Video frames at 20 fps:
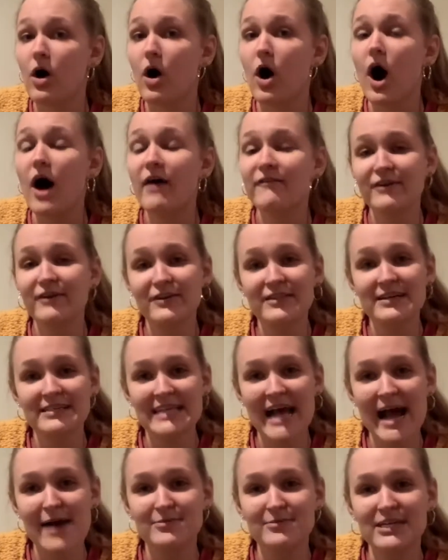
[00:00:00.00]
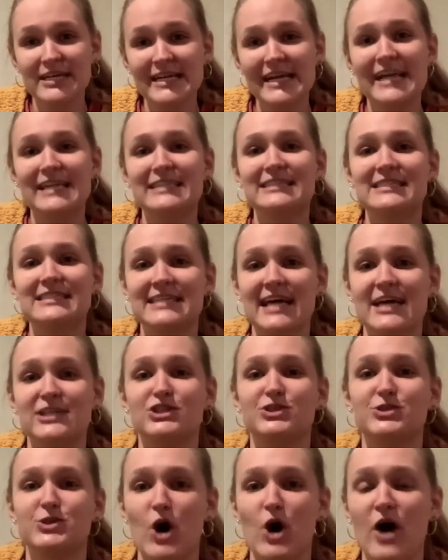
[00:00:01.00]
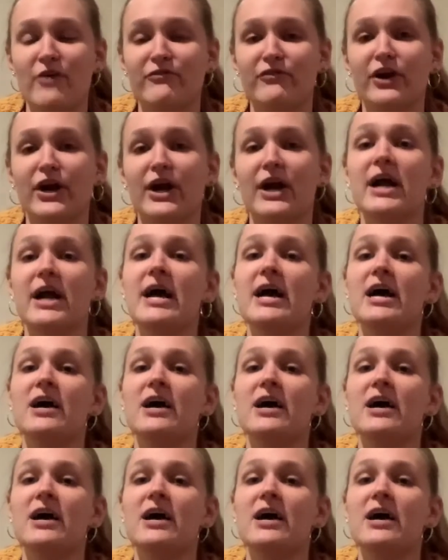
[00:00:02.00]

offer this option and instead just offer